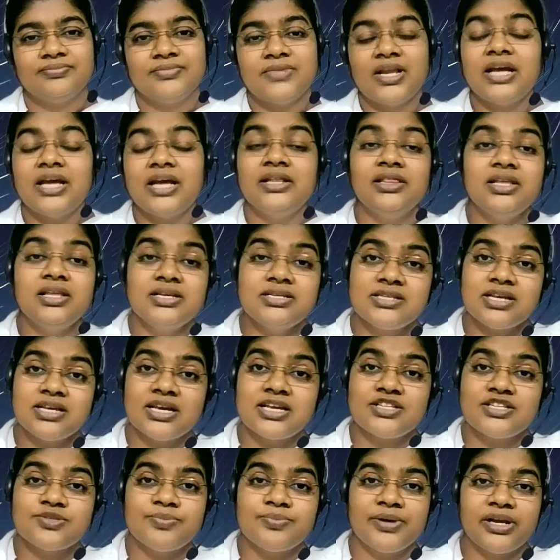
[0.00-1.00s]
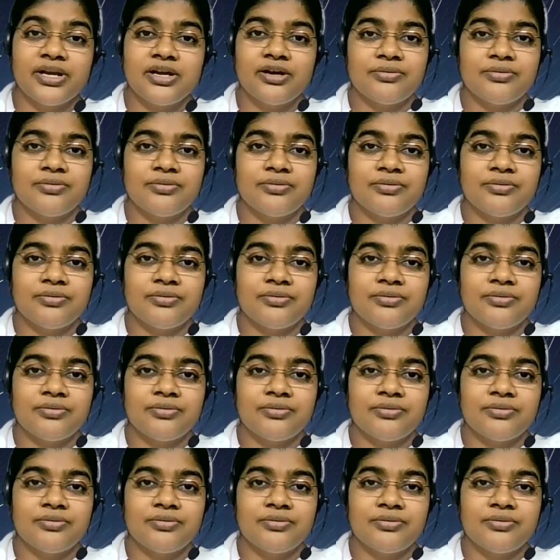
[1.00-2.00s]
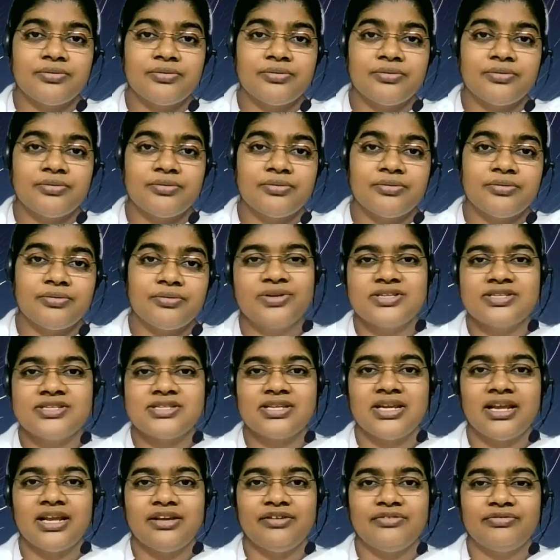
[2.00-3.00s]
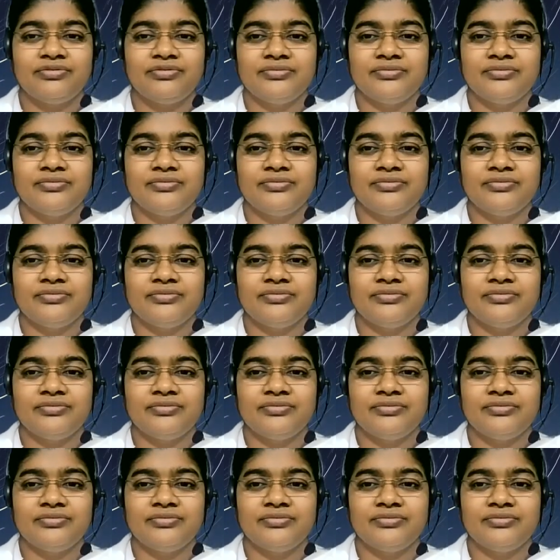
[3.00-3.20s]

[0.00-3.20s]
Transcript: And this has become a story of everyone's life.